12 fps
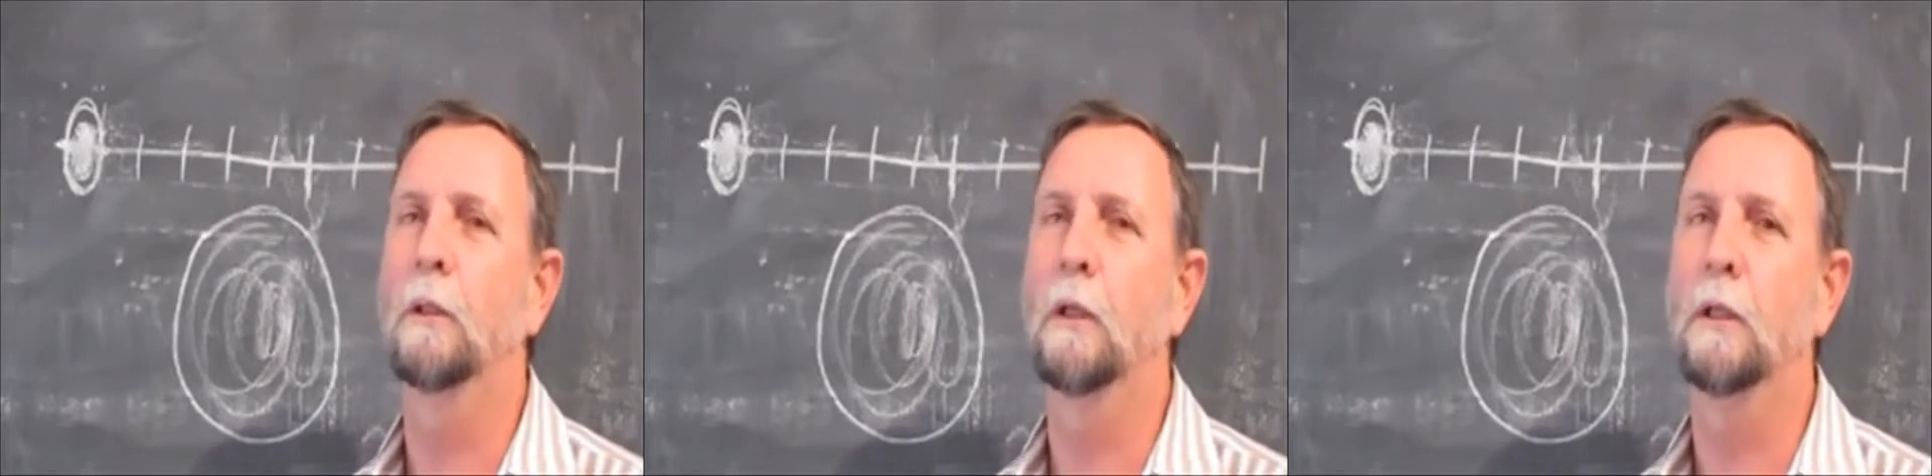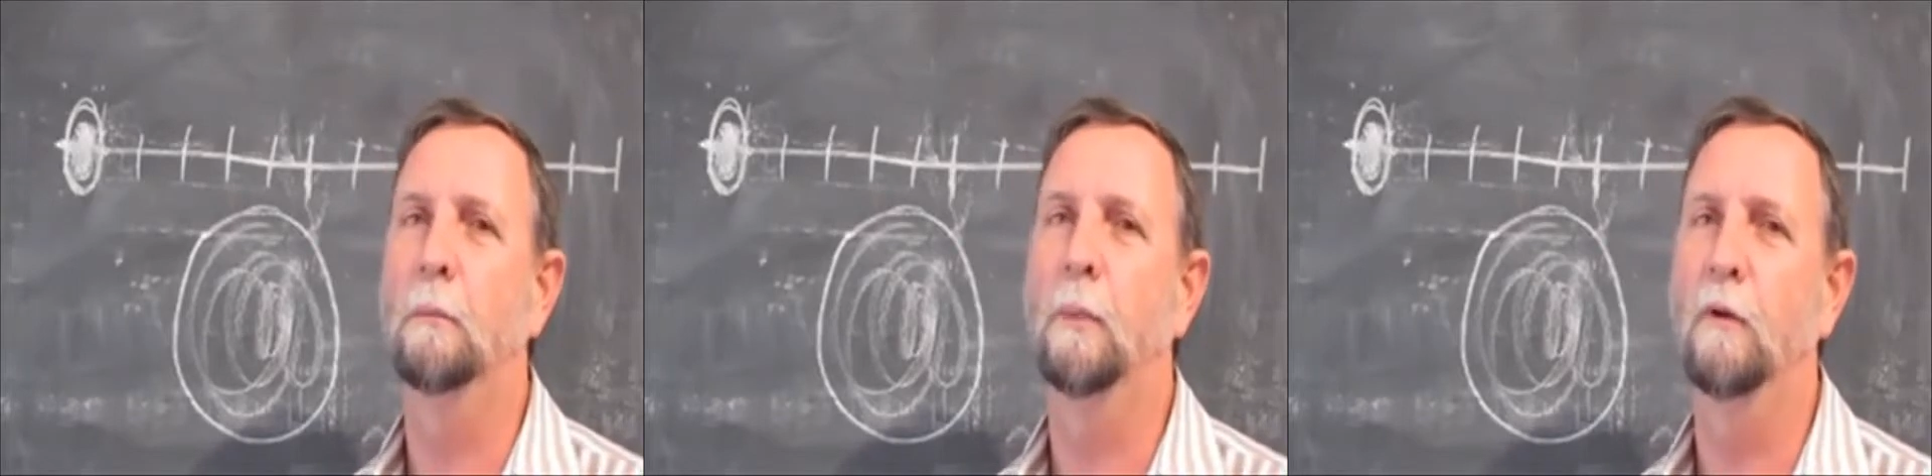to
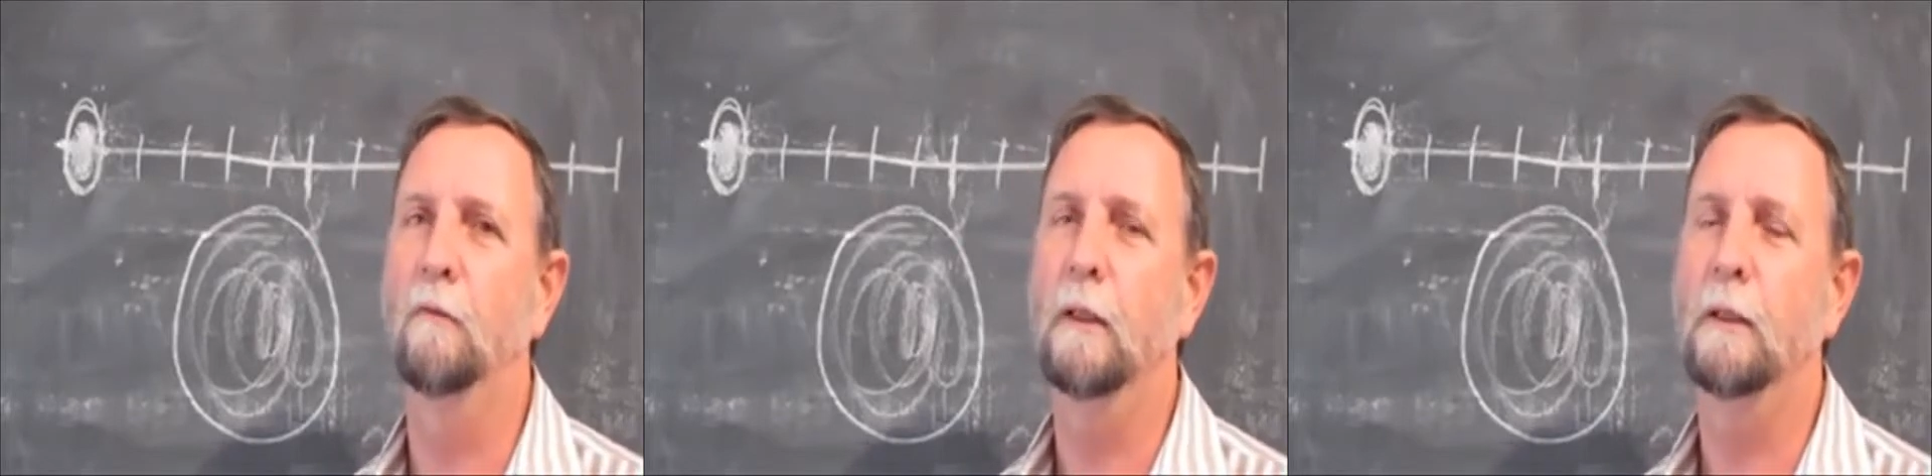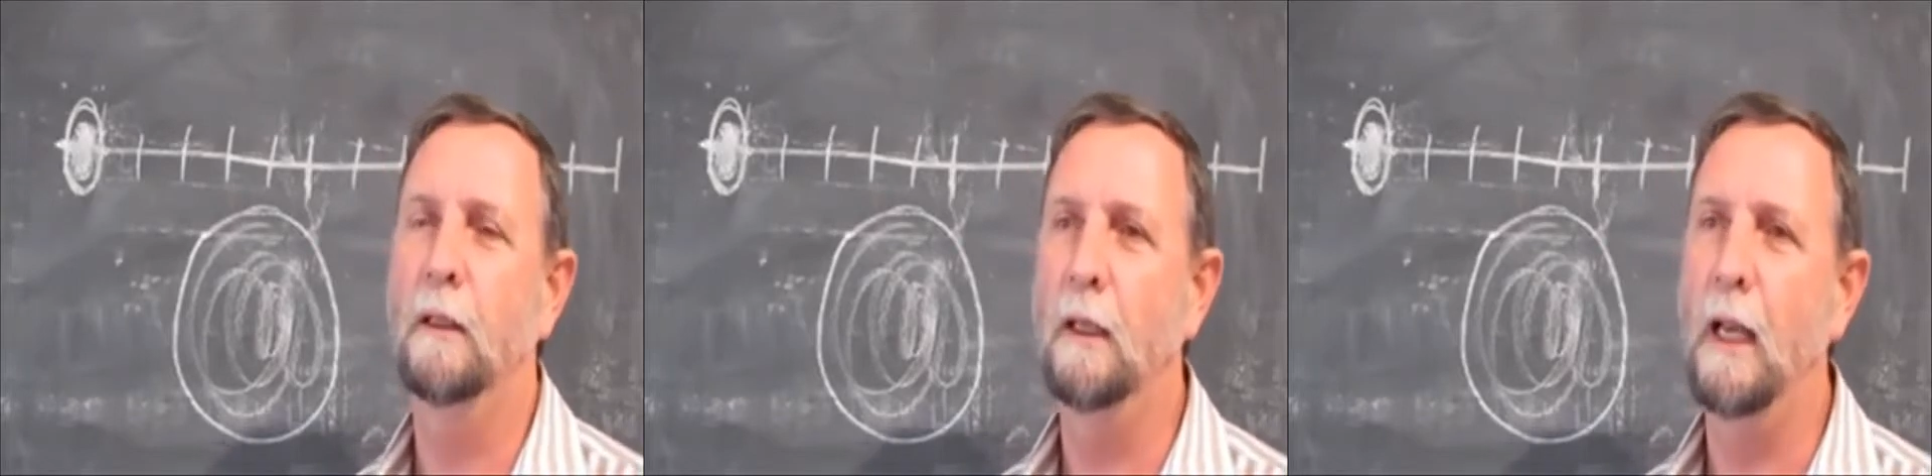disprove
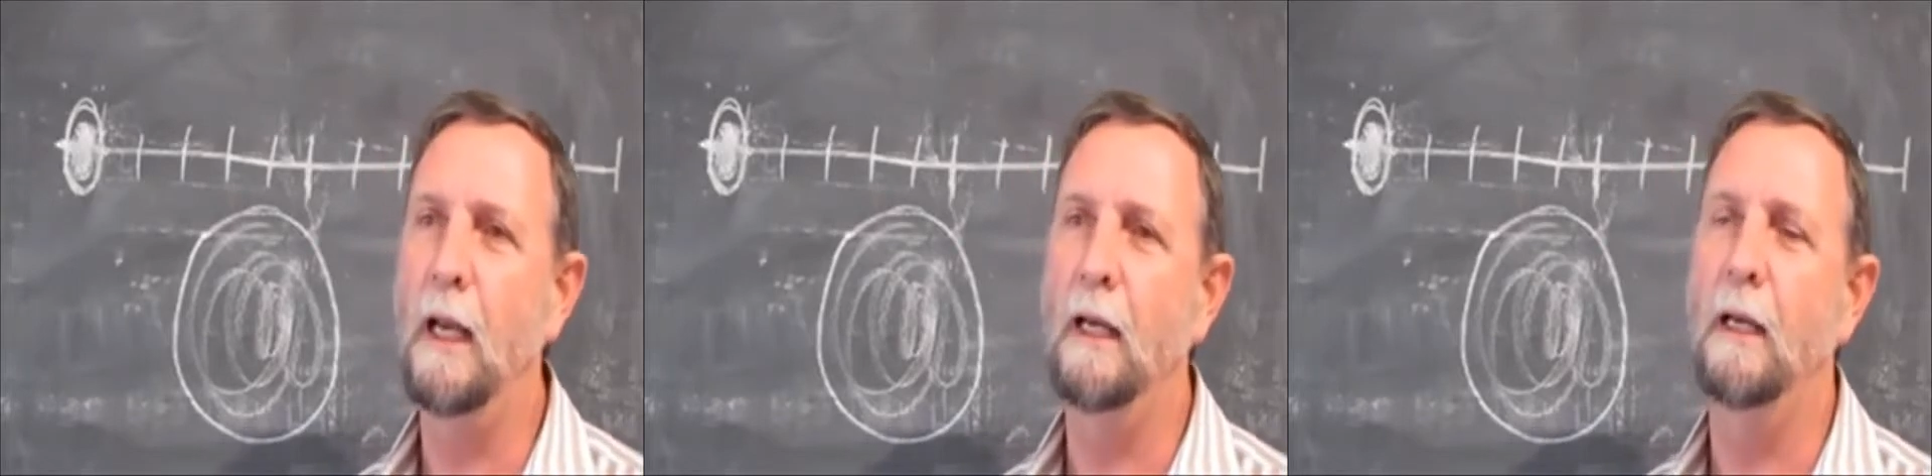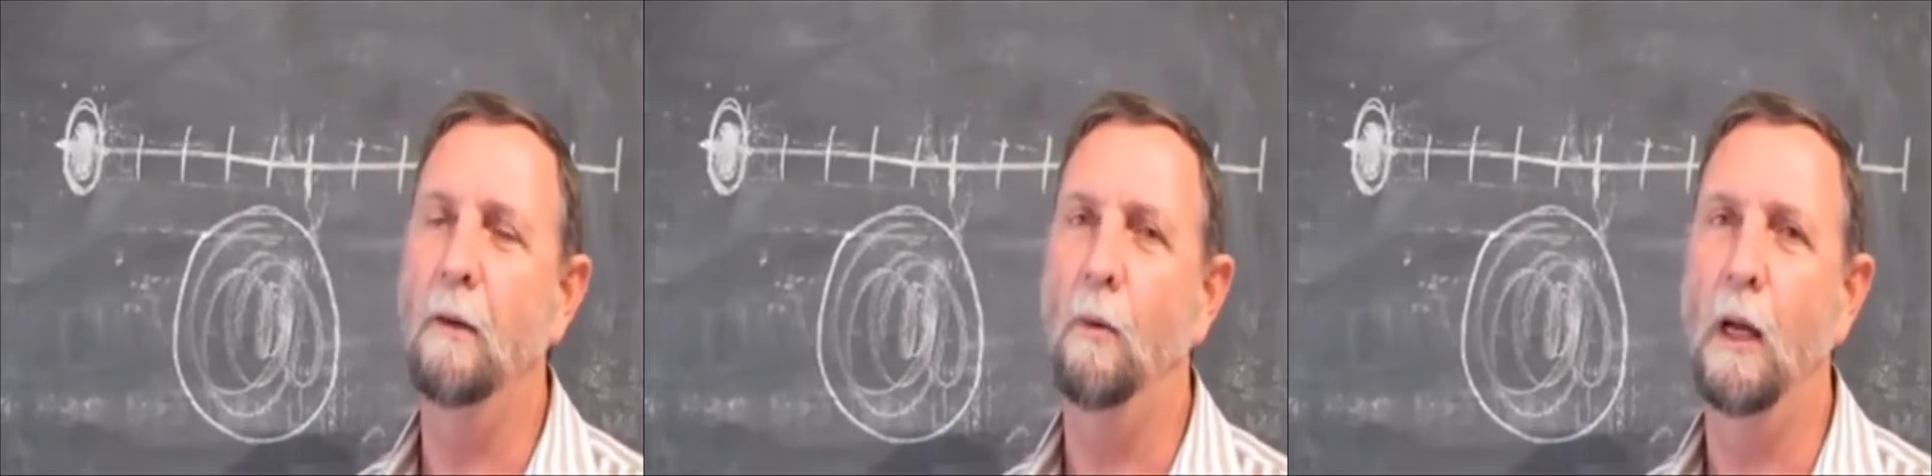it in
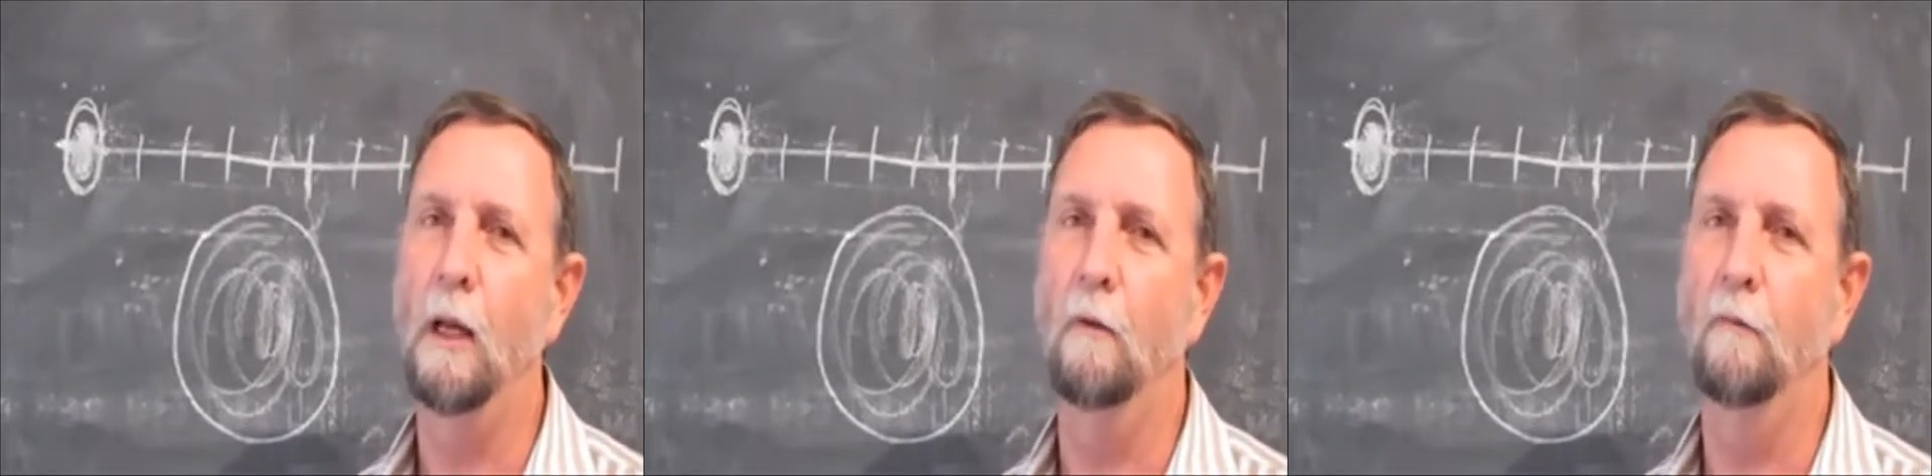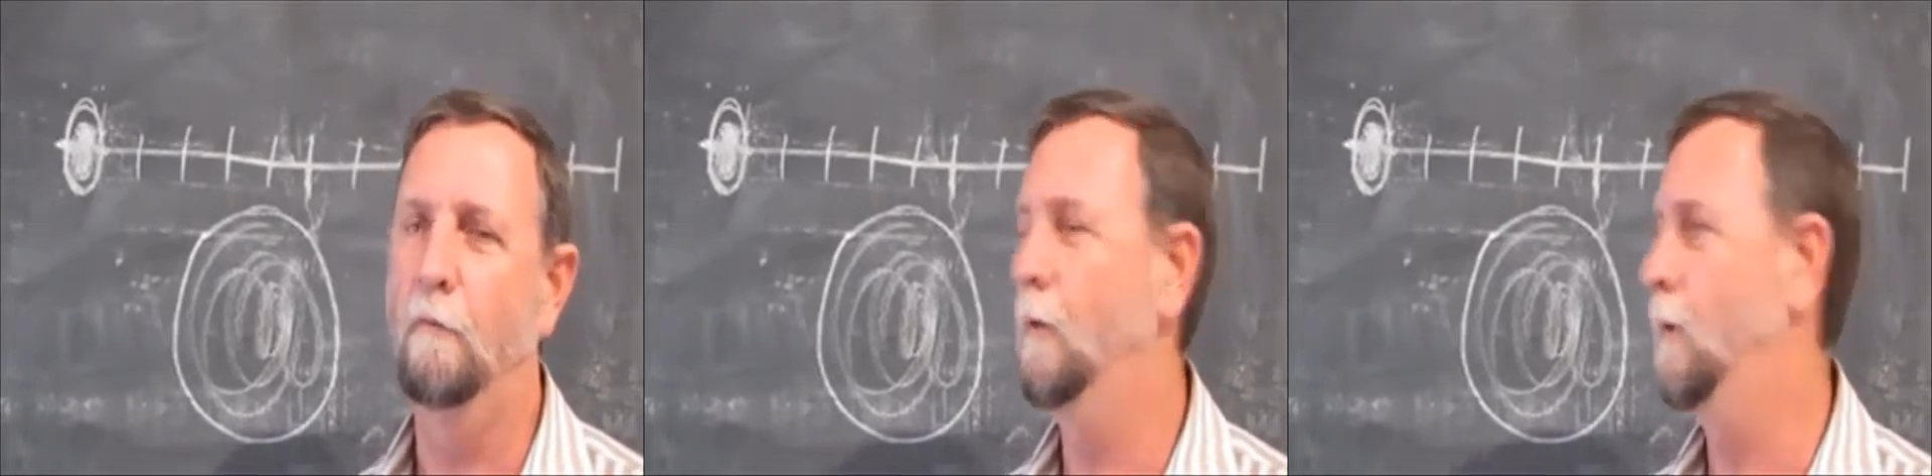any way or